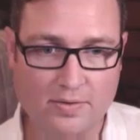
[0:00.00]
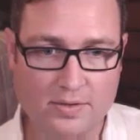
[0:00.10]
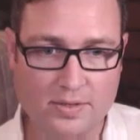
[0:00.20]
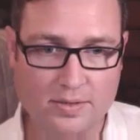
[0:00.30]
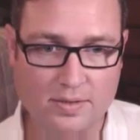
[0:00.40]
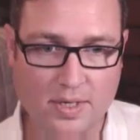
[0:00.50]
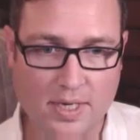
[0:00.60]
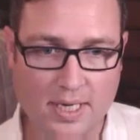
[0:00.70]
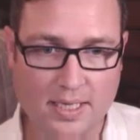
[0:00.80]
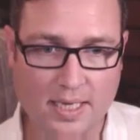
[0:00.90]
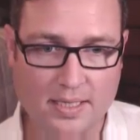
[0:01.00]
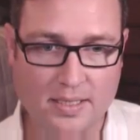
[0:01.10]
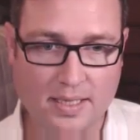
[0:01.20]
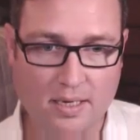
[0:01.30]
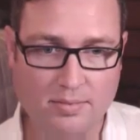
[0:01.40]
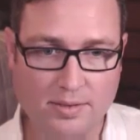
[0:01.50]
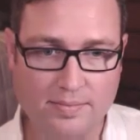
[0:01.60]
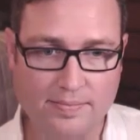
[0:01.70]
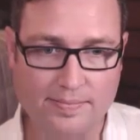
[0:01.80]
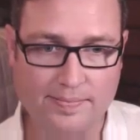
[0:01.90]
reference and connect that to the
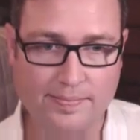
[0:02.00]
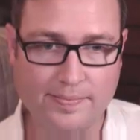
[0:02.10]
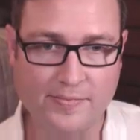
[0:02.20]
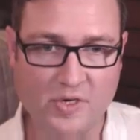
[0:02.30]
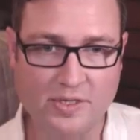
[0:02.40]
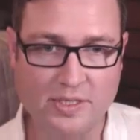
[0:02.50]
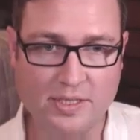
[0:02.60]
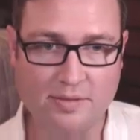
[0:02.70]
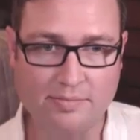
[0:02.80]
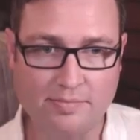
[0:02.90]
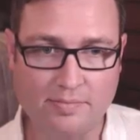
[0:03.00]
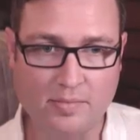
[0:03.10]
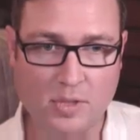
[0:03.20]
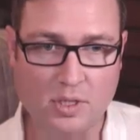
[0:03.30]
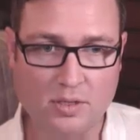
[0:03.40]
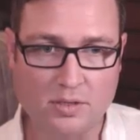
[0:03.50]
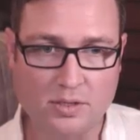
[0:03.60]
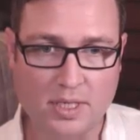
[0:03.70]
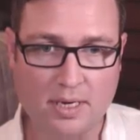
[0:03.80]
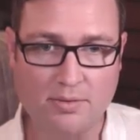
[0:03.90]
output. Very easy.
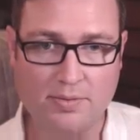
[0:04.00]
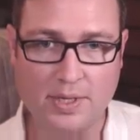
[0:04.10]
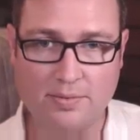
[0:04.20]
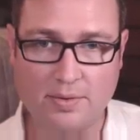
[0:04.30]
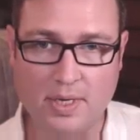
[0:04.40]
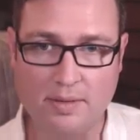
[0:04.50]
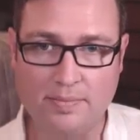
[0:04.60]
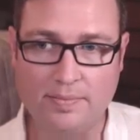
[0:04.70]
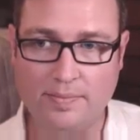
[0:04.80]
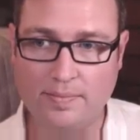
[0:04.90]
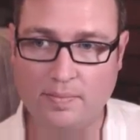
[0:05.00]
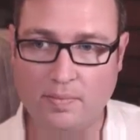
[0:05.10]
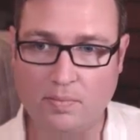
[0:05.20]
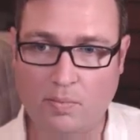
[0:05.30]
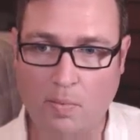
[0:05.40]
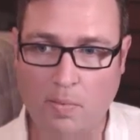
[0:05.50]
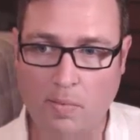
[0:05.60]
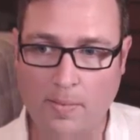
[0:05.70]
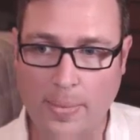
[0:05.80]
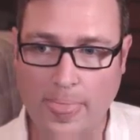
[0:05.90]
So now when we hit run,
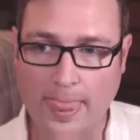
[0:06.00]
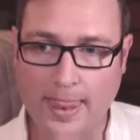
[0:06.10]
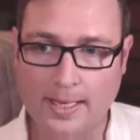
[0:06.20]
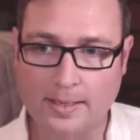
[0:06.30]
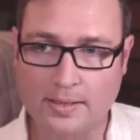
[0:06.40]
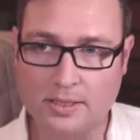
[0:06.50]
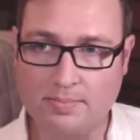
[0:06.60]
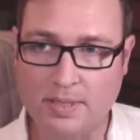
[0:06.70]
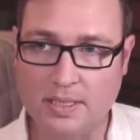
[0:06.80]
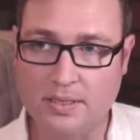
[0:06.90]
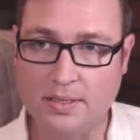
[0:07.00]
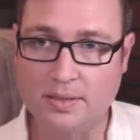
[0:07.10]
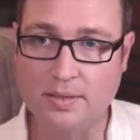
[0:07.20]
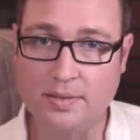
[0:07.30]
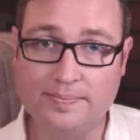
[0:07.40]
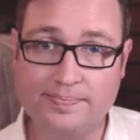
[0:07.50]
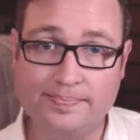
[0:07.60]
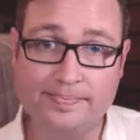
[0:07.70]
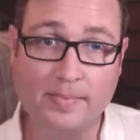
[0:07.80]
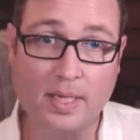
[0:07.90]
our speed's
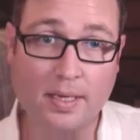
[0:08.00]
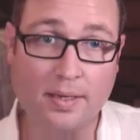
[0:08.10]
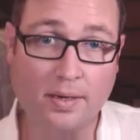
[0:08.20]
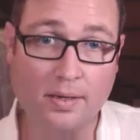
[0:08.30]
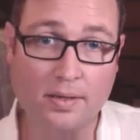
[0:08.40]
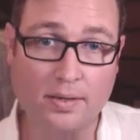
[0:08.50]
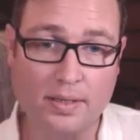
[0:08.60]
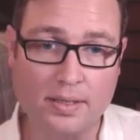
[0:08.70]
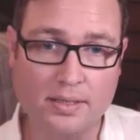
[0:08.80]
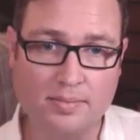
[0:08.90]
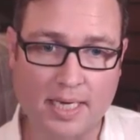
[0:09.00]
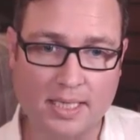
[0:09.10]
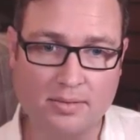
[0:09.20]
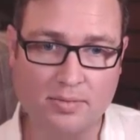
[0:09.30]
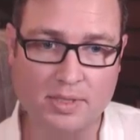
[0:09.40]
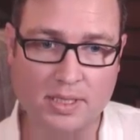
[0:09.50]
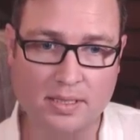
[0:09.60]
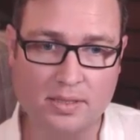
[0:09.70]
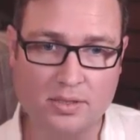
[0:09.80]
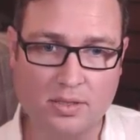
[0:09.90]
0 and our current is
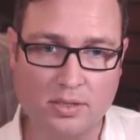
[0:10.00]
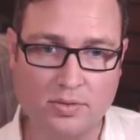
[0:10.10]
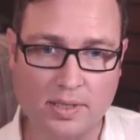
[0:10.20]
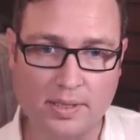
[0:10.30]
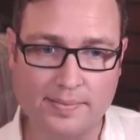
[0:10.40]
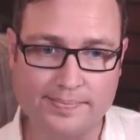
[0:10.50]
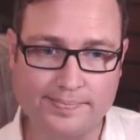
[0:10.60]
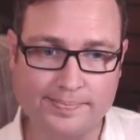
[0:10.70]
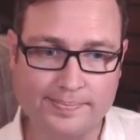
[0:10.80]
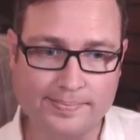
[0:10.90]
maximum, so that's our stall torque.